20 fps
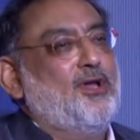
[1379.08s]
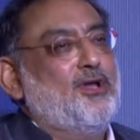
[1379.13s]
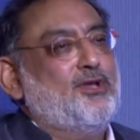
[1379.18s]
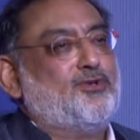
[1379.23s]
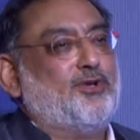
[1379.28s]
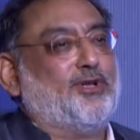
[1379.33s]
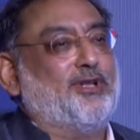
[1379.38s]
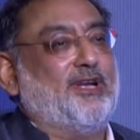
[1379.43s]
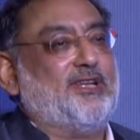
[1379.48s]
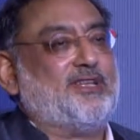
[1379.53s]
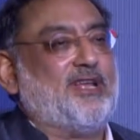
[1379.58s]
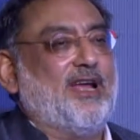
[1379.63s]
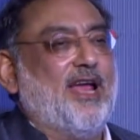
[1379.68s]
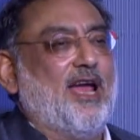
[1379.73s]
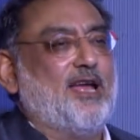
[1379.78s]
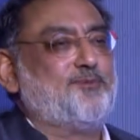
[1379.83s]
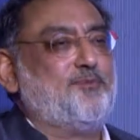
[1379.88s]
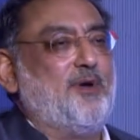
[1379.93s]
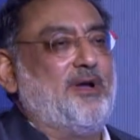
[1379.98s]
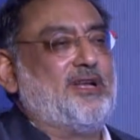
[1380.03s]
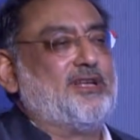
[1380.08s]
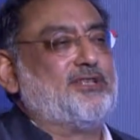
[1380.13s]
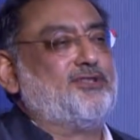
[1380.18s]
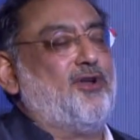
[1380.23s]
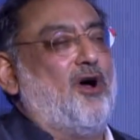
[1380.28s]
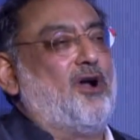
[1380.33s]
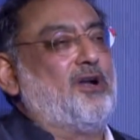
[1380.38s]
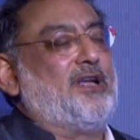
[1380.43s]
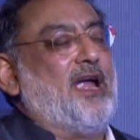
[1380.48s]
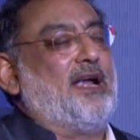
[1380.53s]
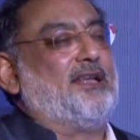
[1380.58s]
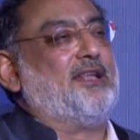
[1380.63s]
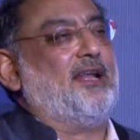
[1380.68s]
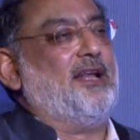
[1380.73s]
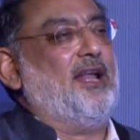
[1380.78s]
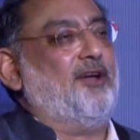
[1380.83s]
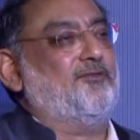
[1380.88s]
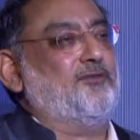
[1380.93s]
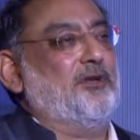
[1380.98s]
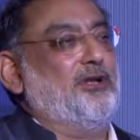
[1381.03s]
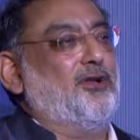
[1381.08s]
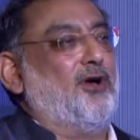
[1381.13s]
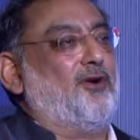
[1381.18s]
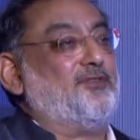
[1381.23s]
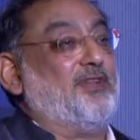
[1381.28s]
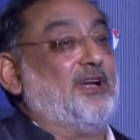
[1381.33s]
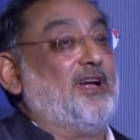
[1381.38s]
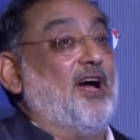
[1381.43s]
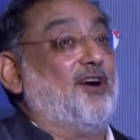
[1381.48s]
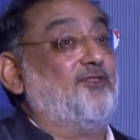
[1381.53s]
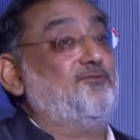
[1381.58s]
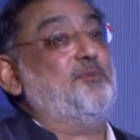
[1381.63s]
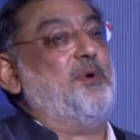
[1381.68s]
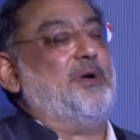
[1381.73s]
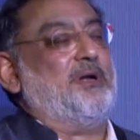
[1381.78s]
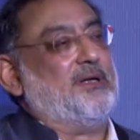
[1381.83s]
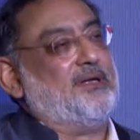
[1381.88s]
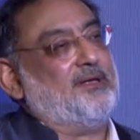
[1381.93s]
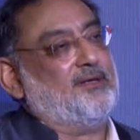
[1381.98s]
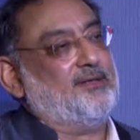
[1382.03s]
So the disengagement is not at the level of the government.